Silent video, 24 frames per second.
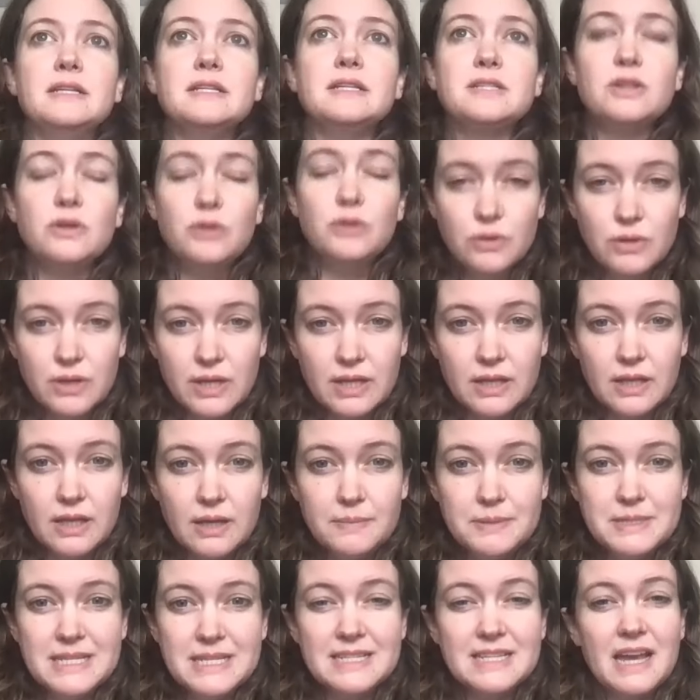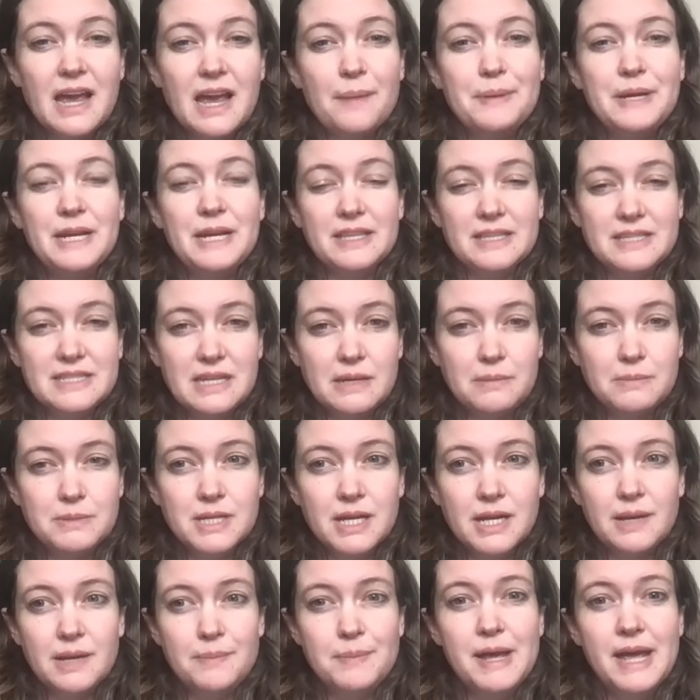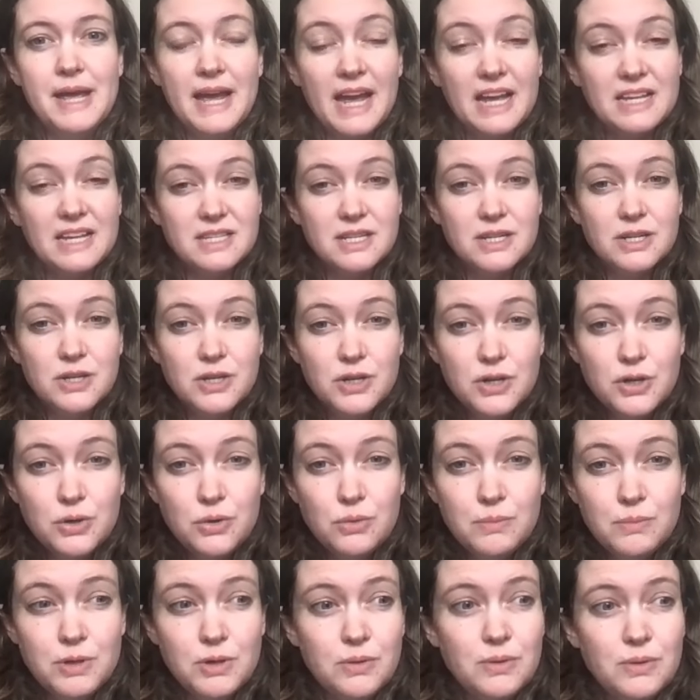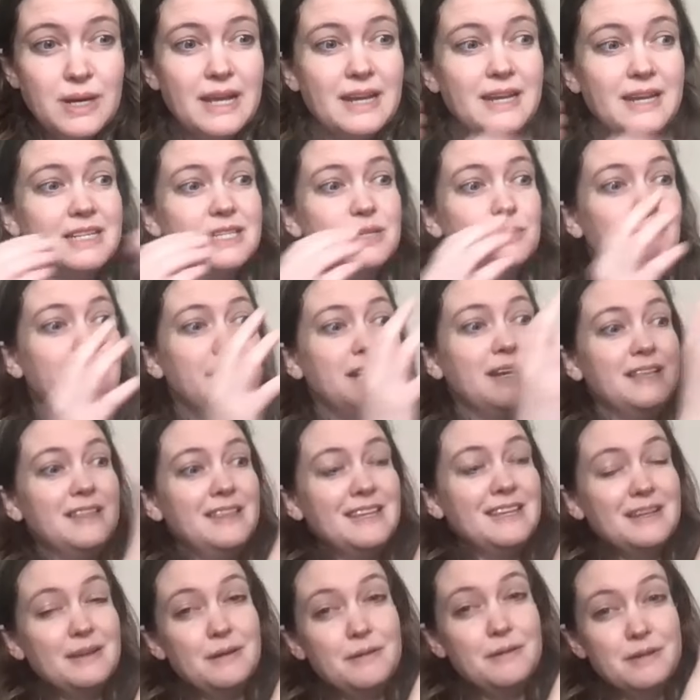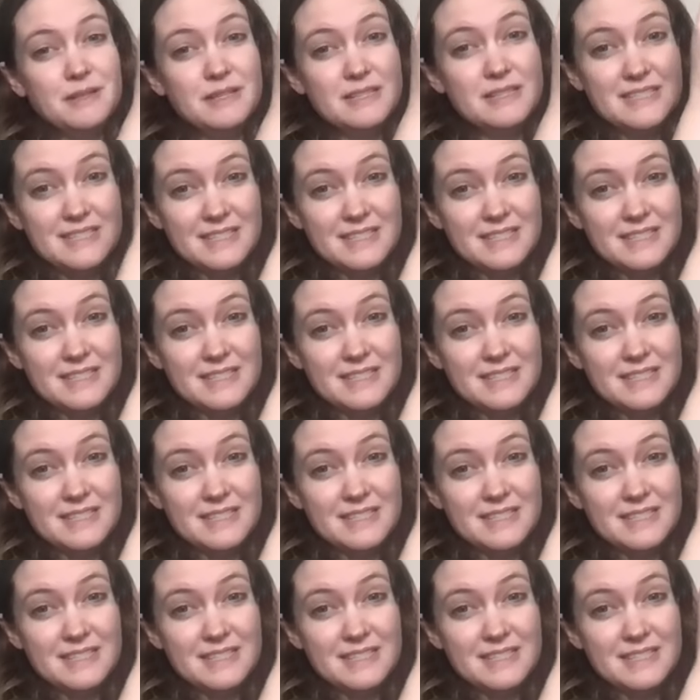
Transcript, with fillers: a solar eclipse, it's happening at the same time as a new moon, and it's when the